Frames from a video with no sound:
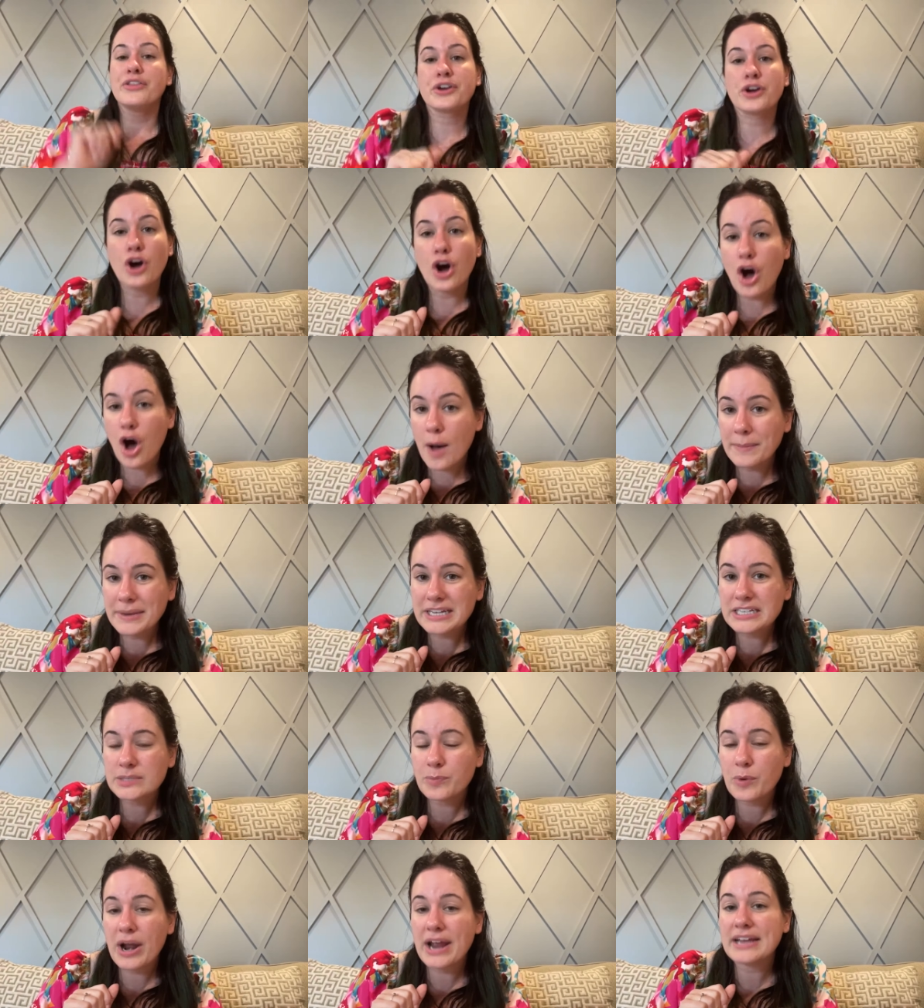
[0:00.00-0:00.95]
The
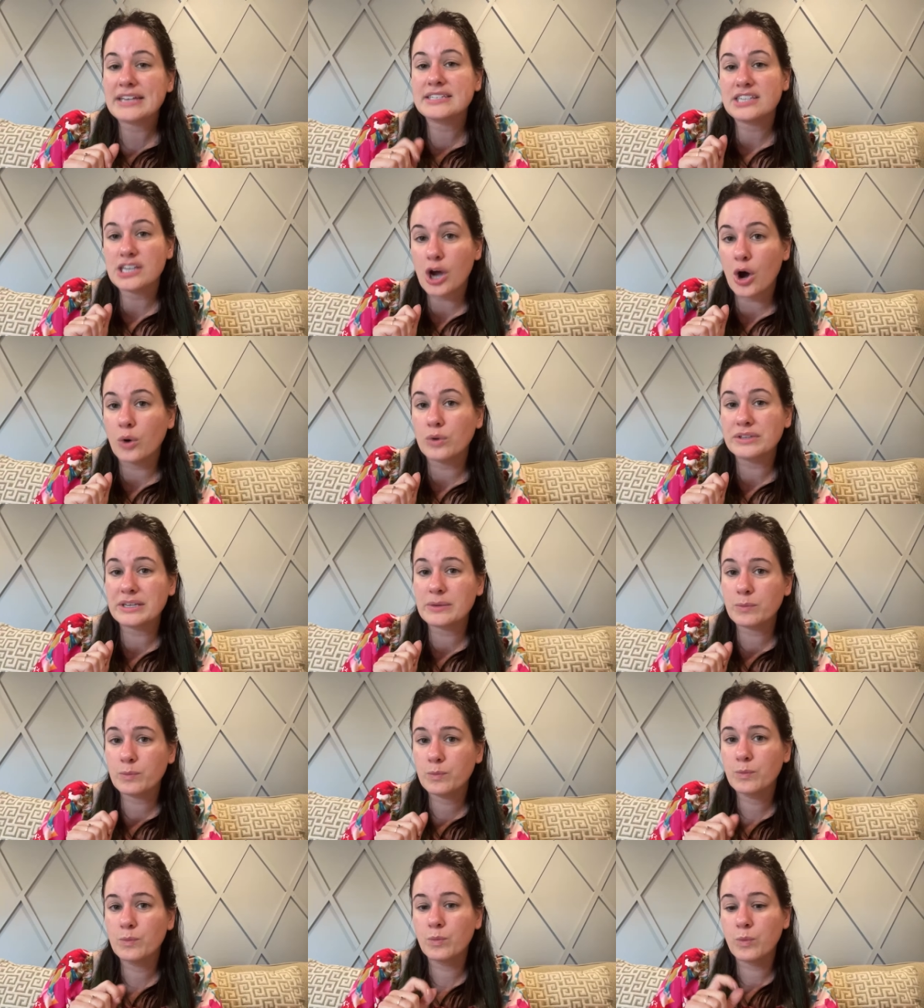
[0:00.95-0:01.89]
calming spray is the
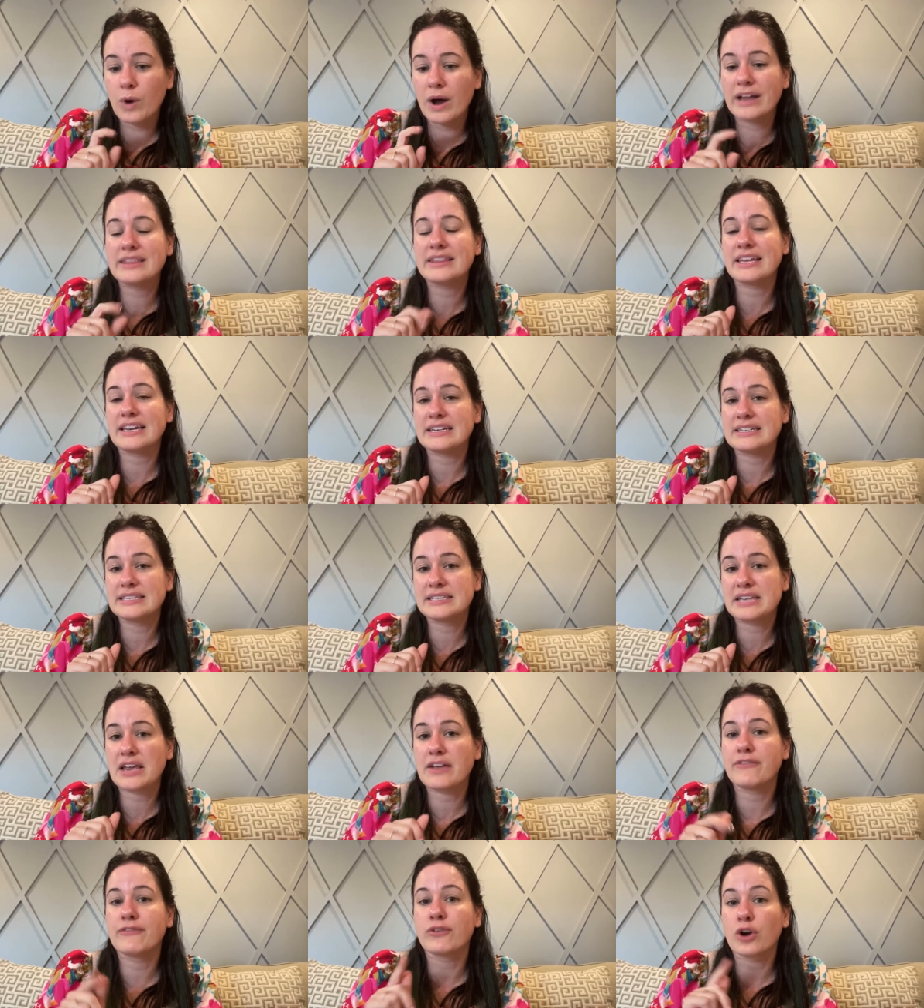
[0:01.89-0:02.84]
only one that is
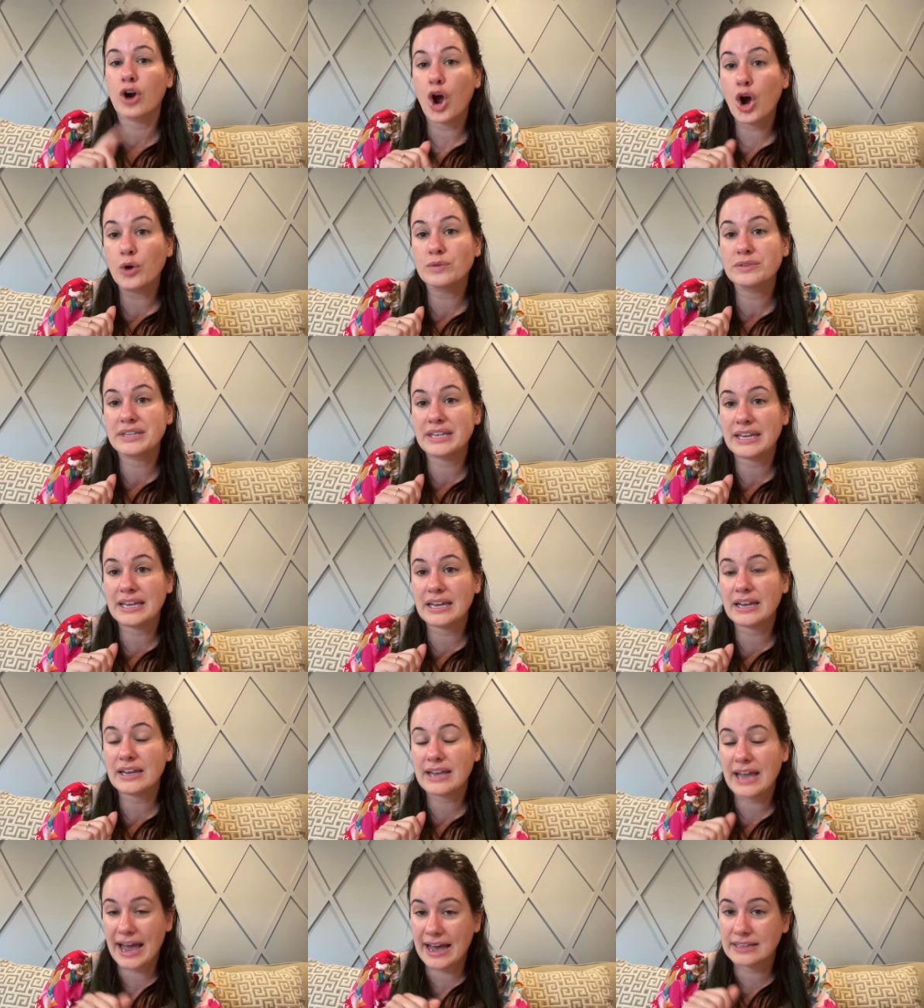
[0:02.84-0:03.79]
safe for
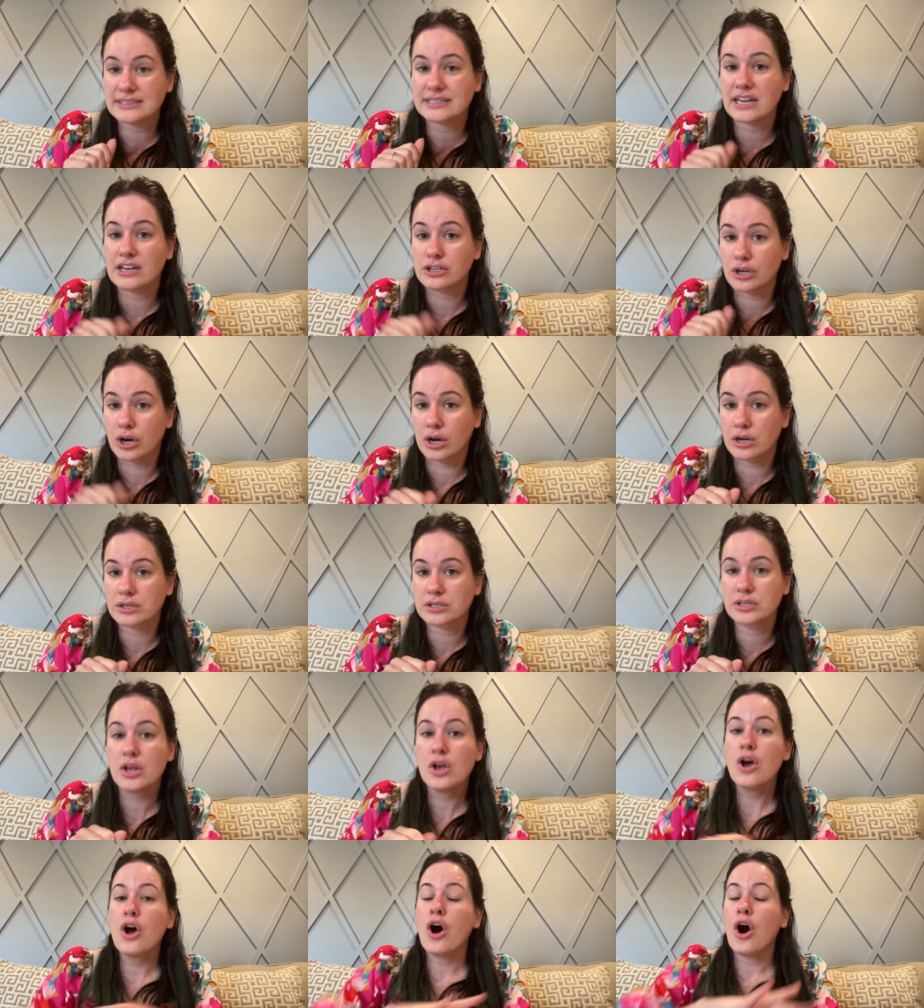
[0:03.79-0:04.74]
only cats and dogs.